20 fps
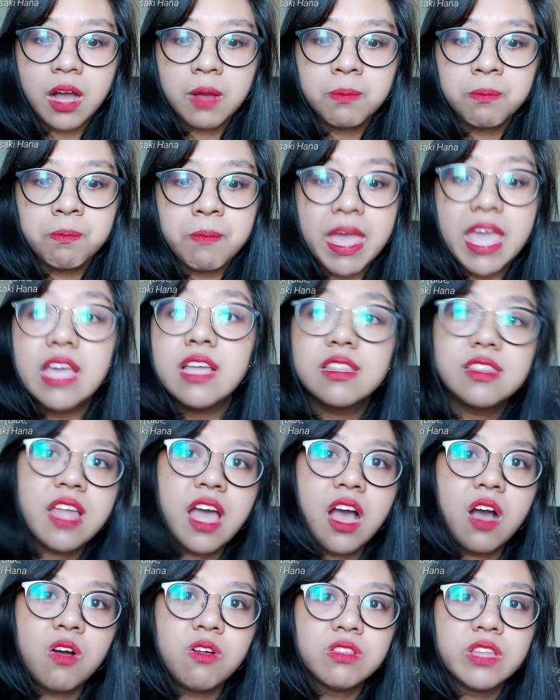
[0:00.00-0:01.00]
make
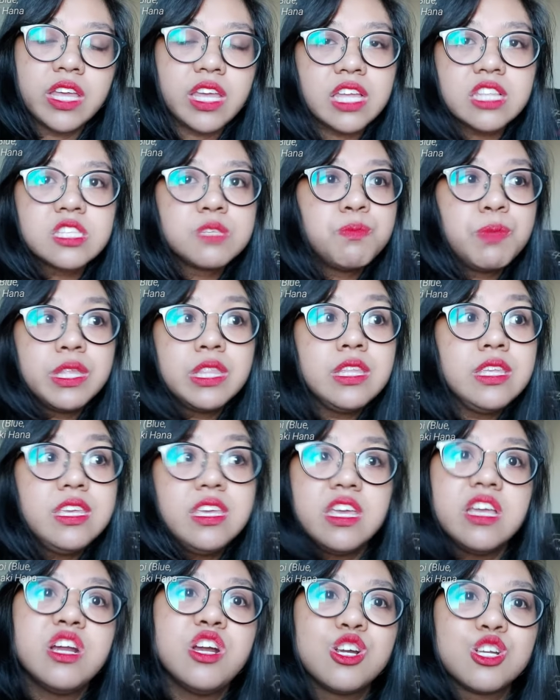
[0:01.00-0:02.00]
now? Like, it's been
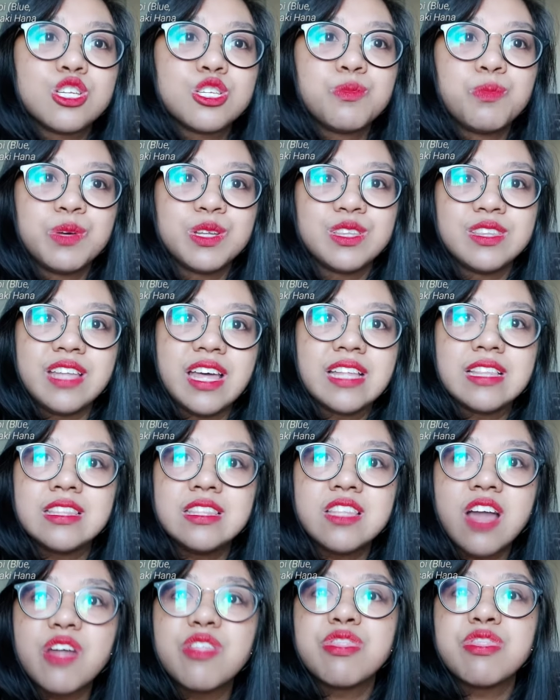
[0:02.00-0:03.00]
years, but
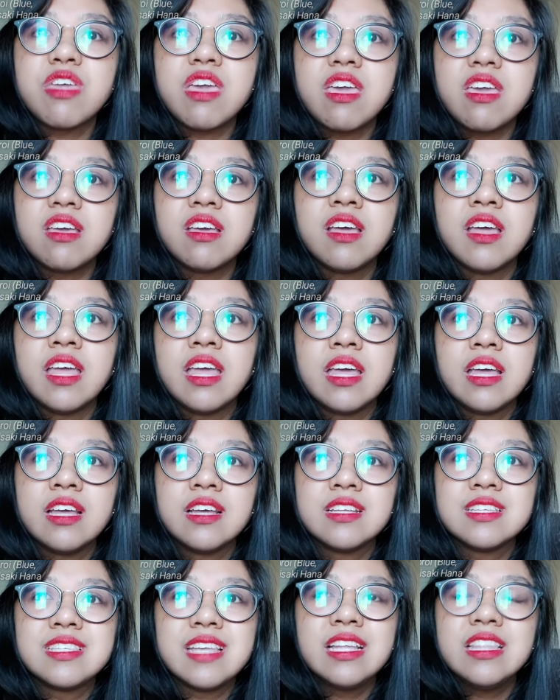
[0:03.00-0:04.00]
then nothing
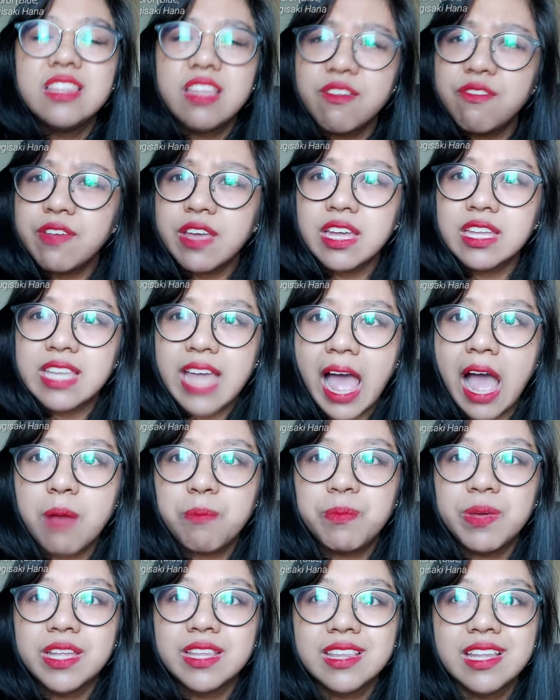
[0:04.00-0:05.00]
significant
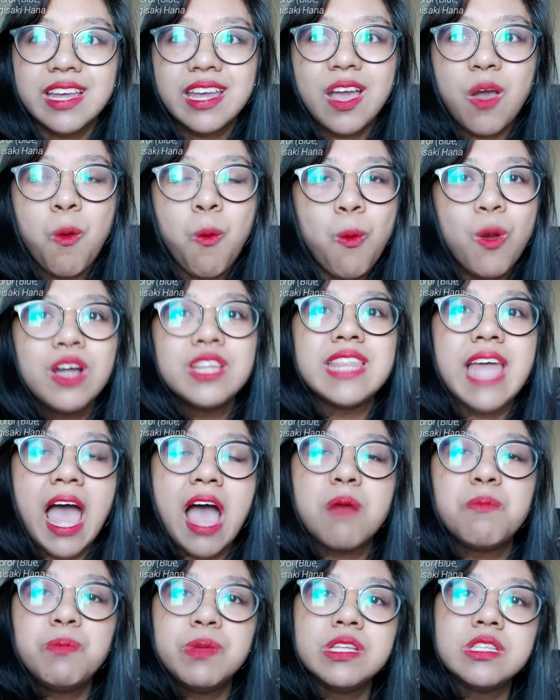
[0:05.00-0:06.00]
happened. Like, what
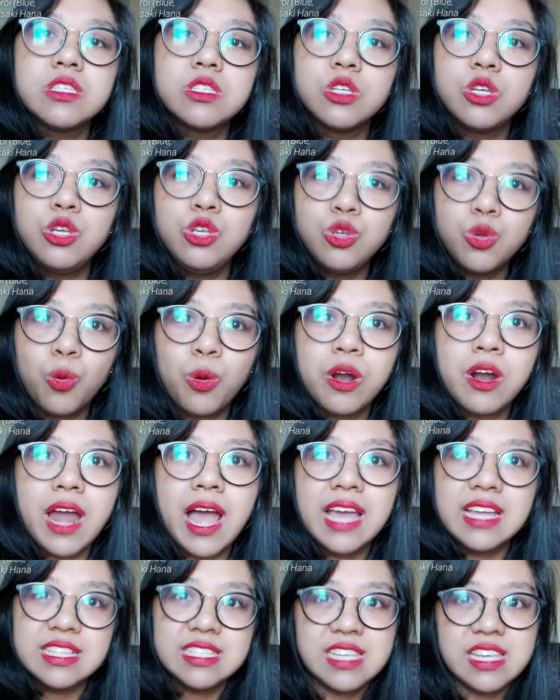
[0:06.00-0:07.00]
happened to your
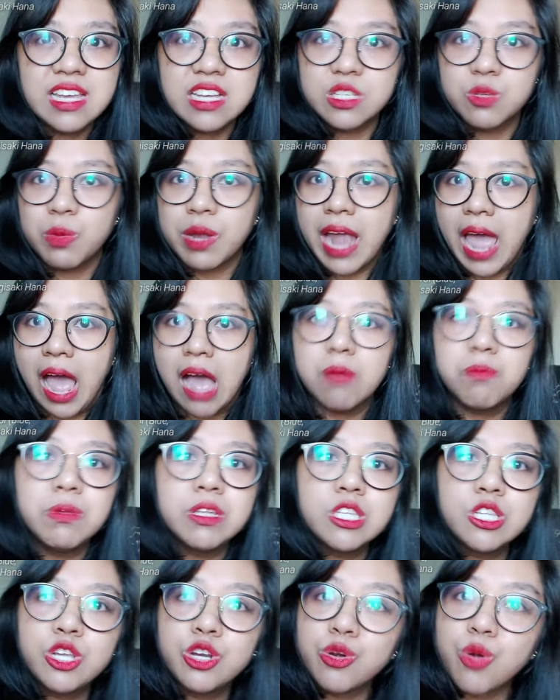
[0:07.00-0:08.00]
ideas? What
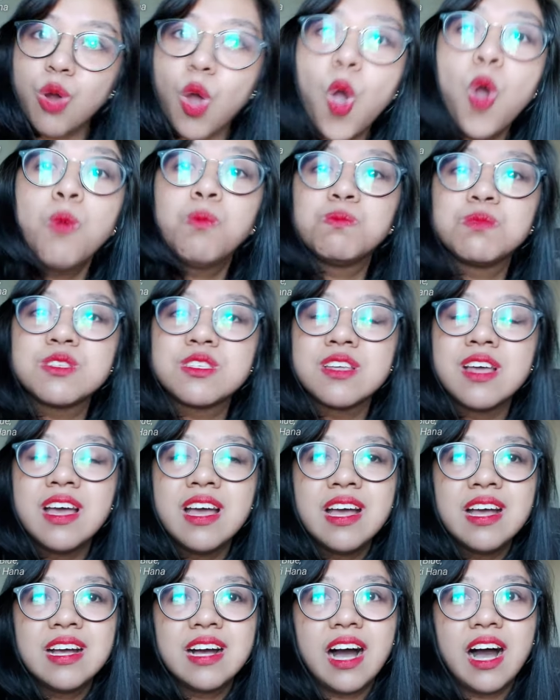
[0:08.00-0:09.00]
happened to your hopes?
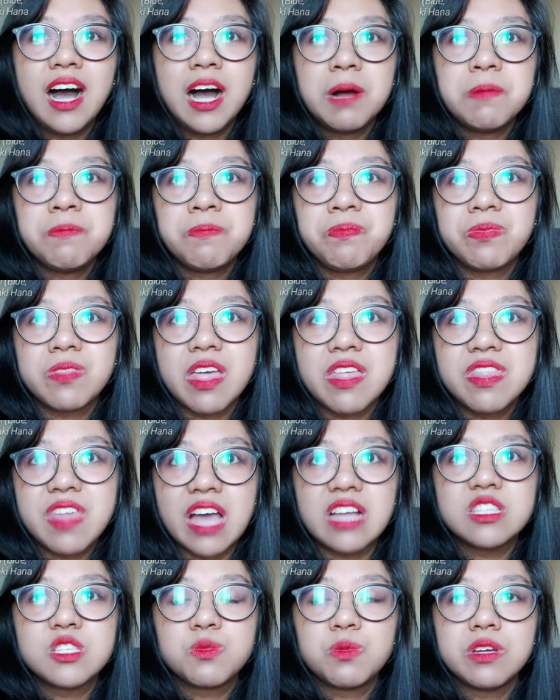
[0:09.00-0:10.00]

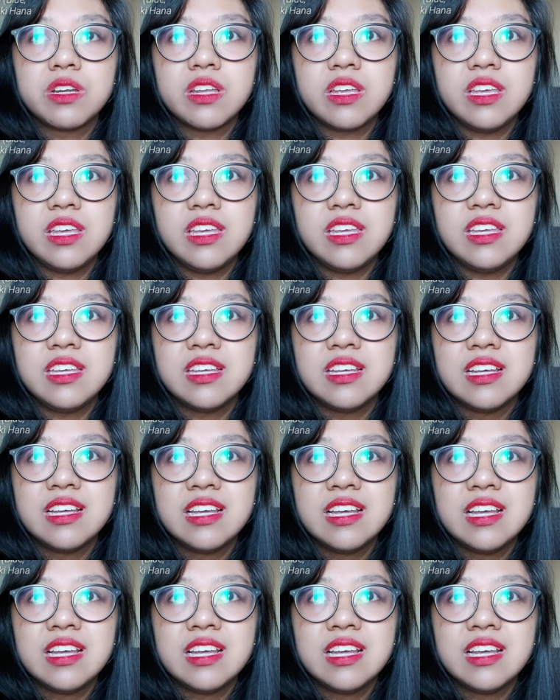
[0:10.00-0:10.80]
That's what he